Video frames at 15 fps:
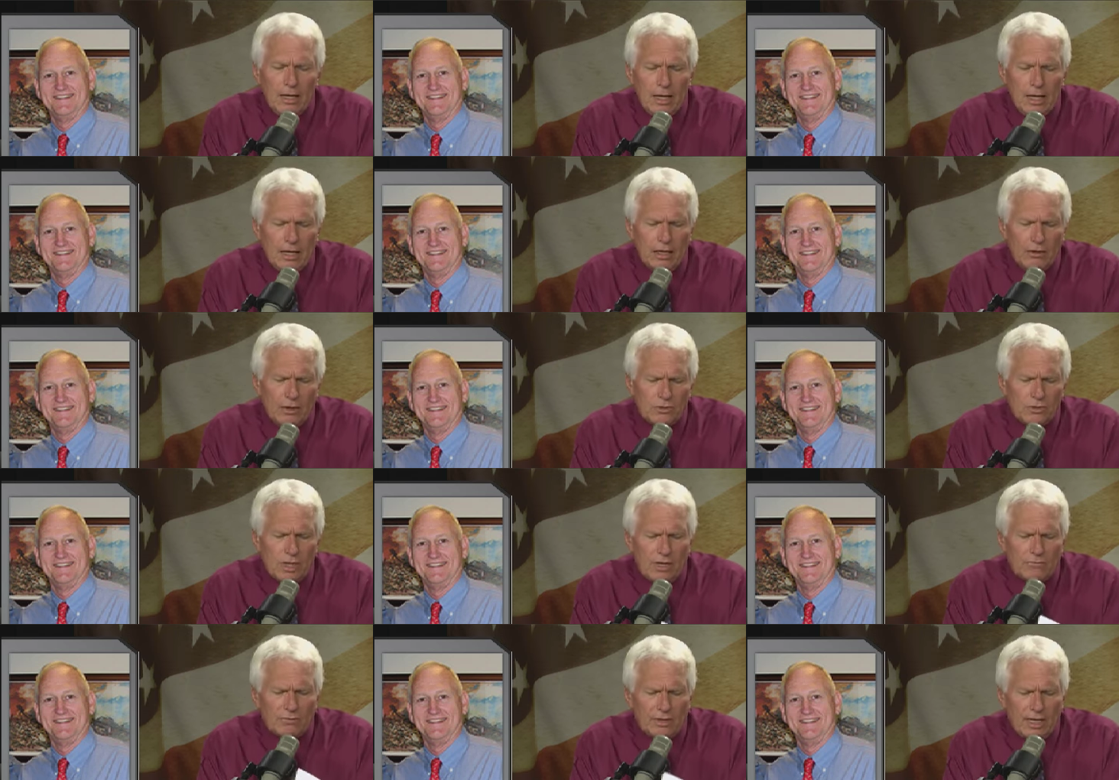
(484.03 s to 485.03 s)
Speaker 1: Now let's talk for
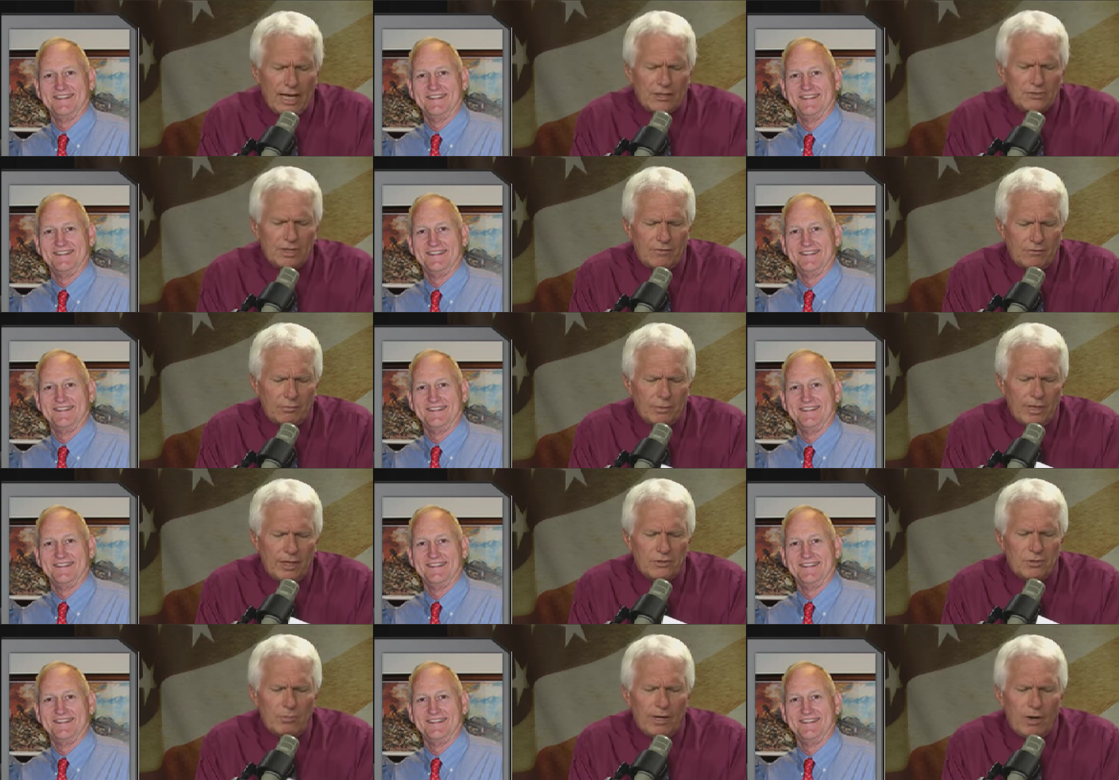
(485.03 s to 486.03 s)
the last several minutes
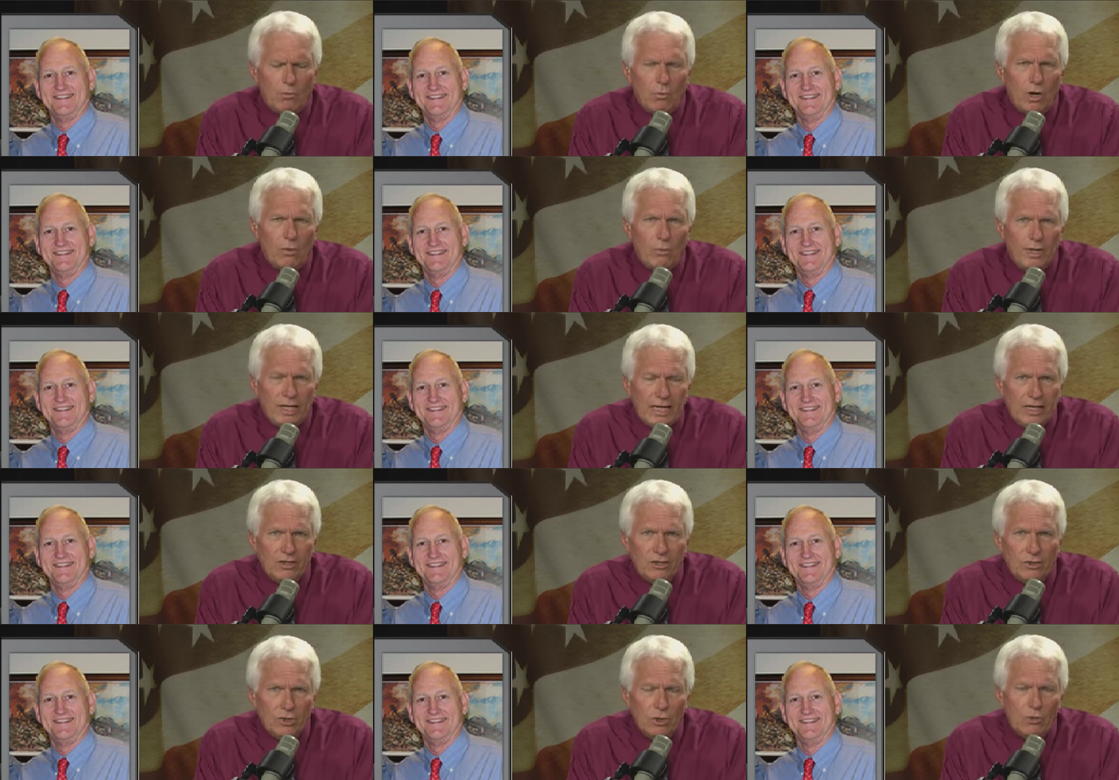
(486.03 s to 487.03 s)
about what we need to
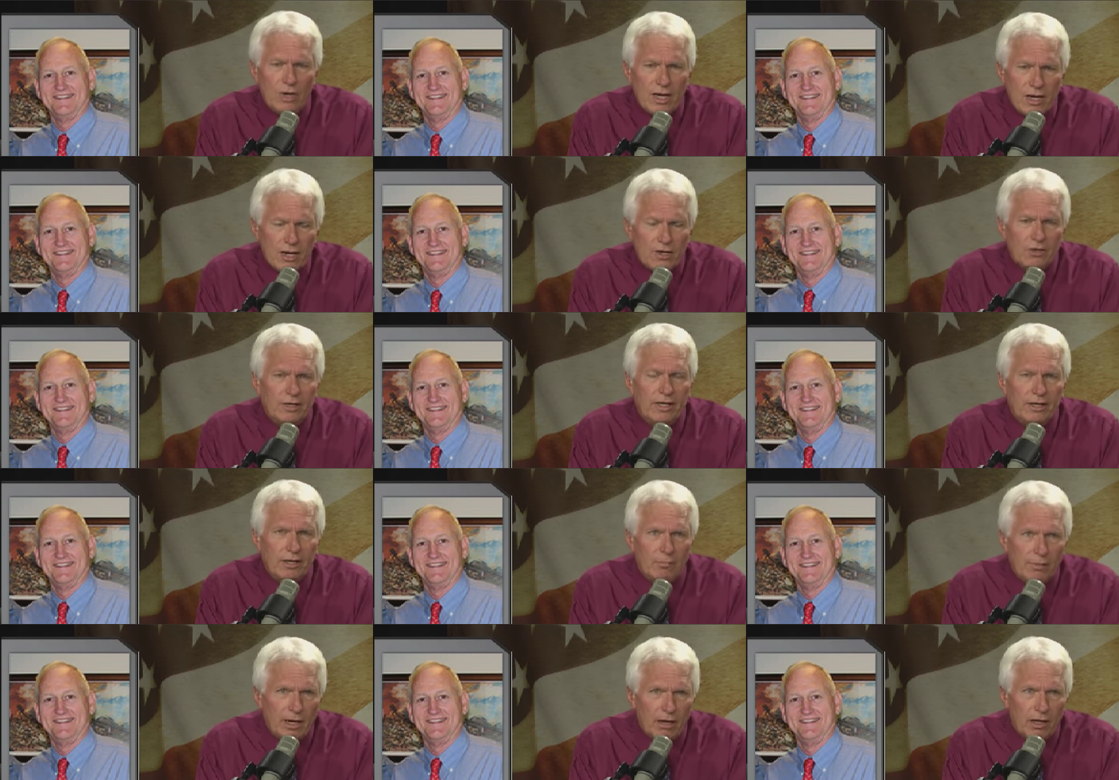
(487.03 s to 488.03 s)
do here in
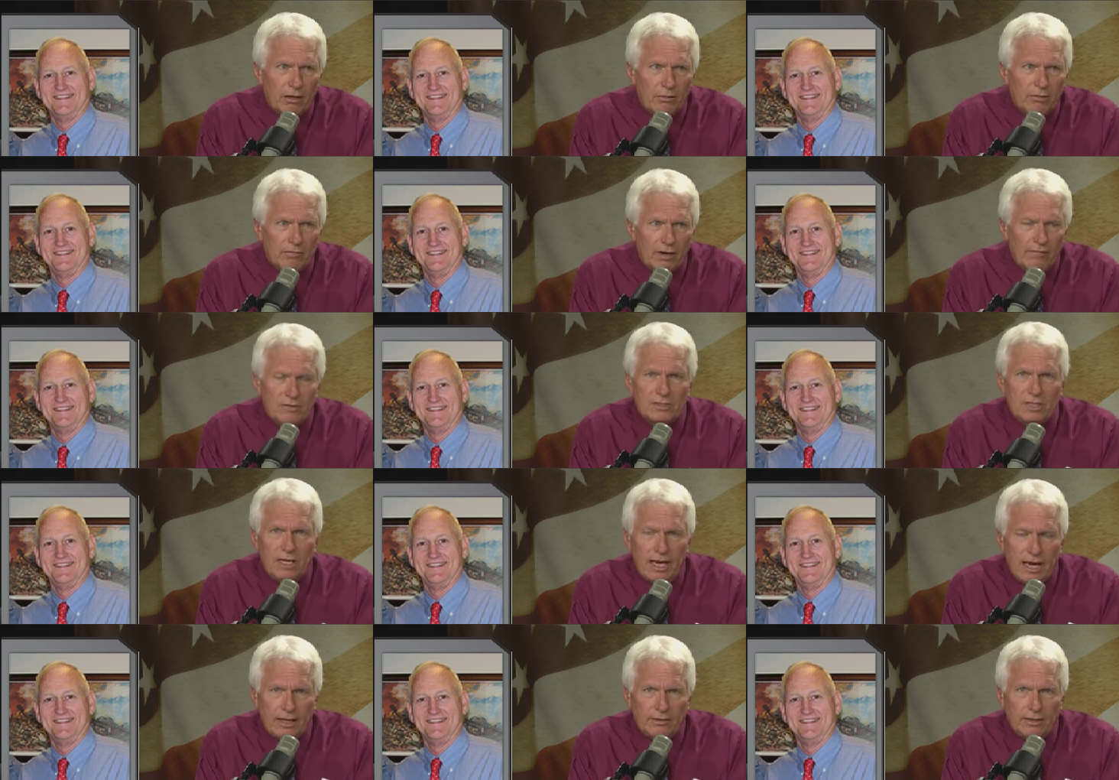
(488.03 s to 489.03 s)
America. We've obviously
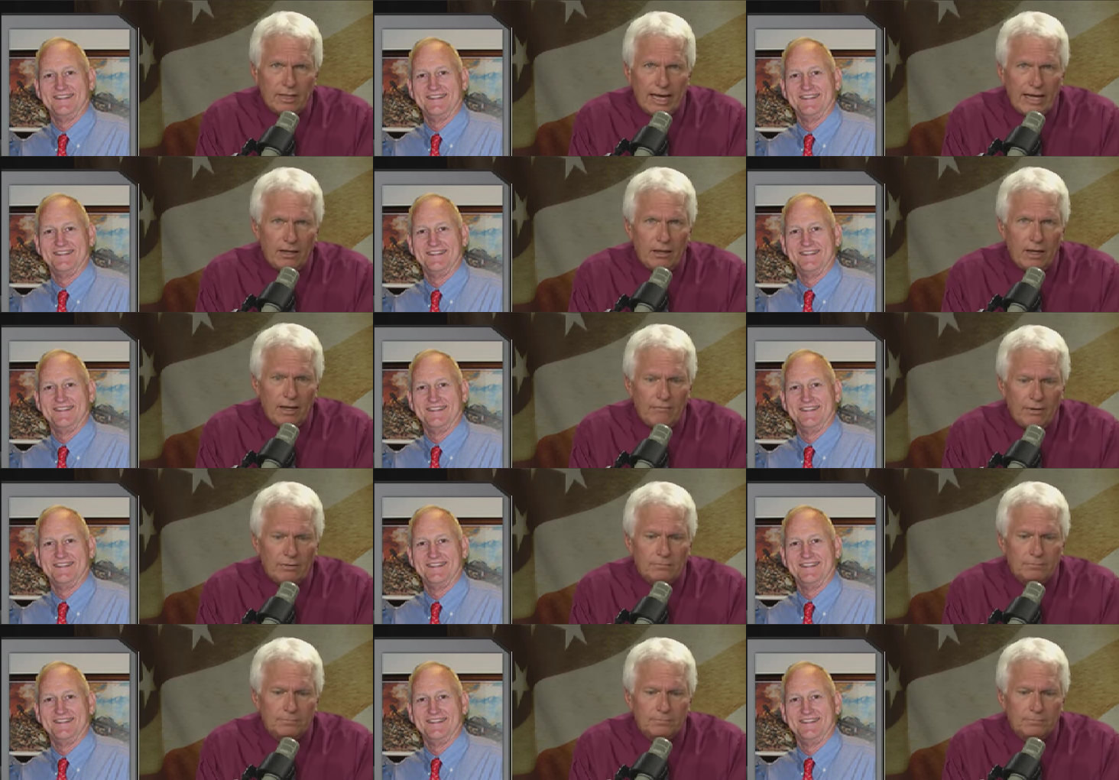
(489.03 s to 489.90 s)
had the 9/11